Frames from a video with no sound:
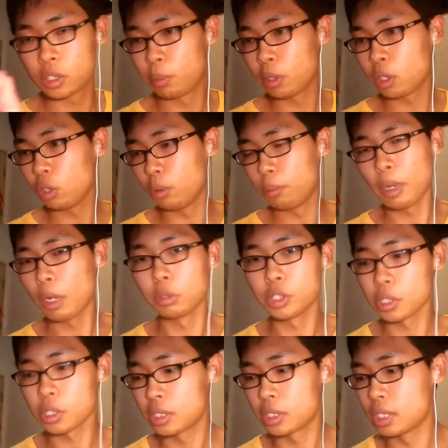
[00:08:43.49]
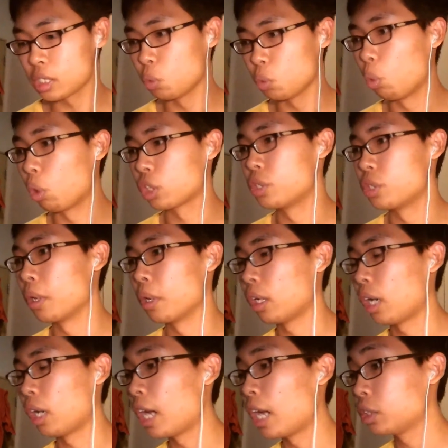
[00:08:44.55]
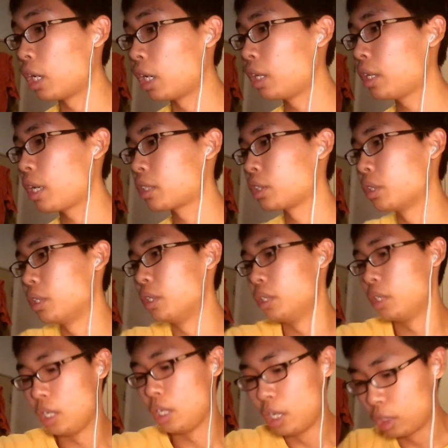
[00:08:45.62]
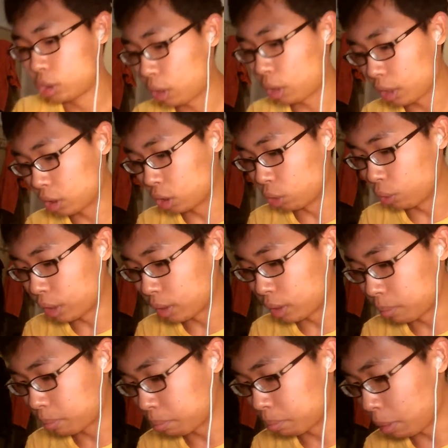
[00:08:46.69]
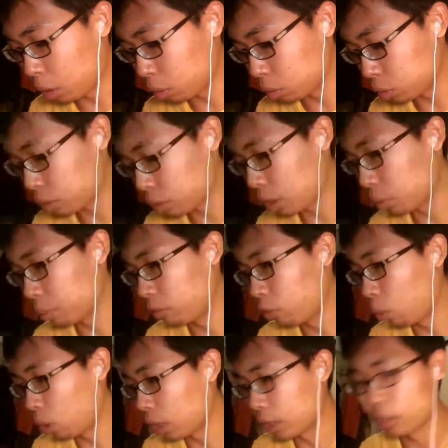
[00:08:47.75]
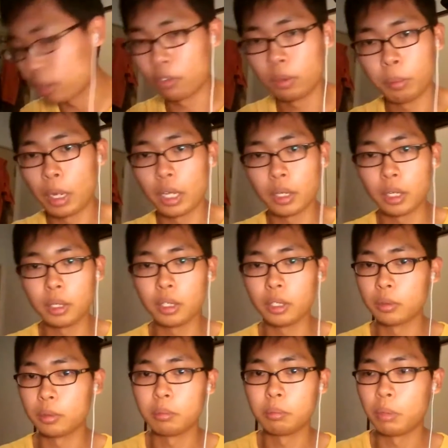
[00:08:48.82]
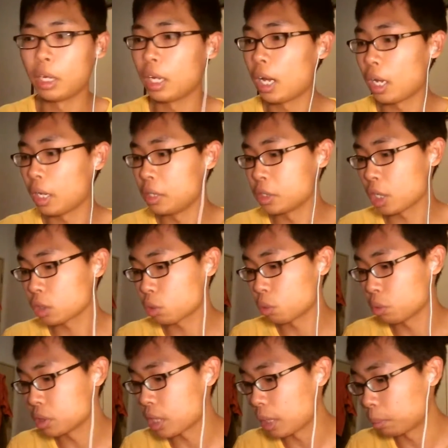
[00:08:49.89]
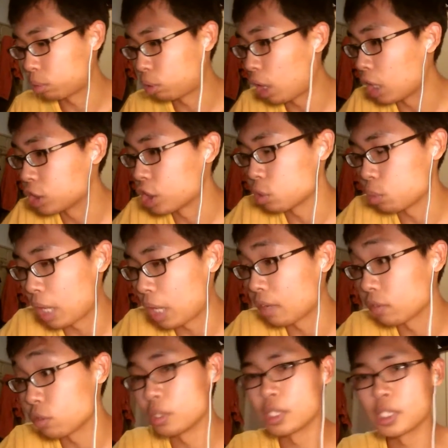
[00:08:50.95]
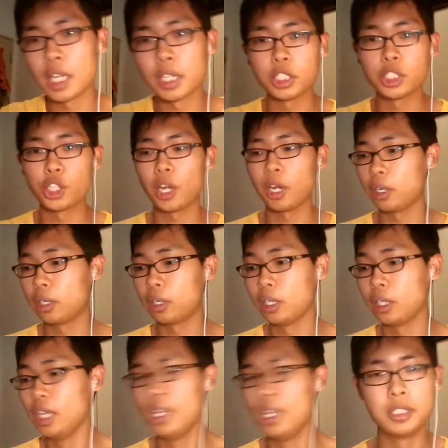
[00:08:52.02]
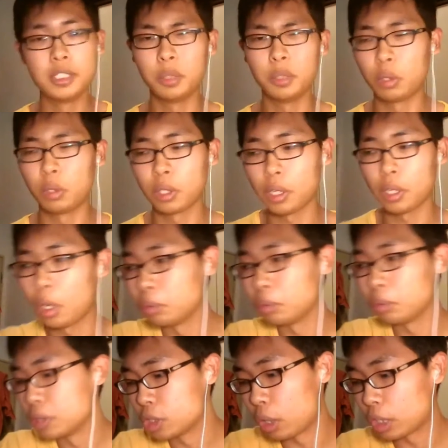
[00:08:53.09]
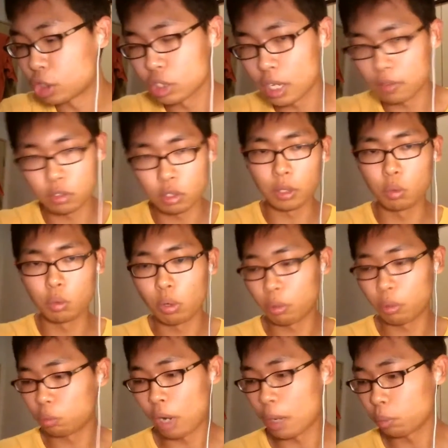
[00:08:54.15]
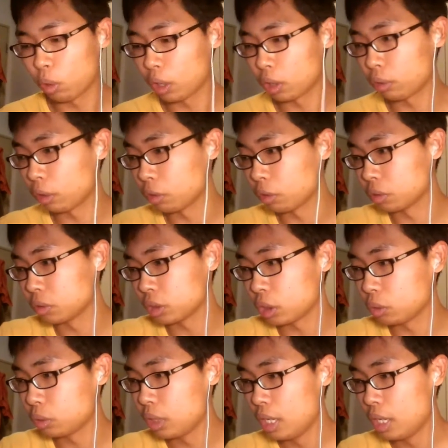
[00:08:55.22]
super glue and metal just doesn't work together. I actually tried gluing metal together before, like in my my industrial design project when I had to design a chair. Didn't work at all. So I just have to like wrap wire around it. So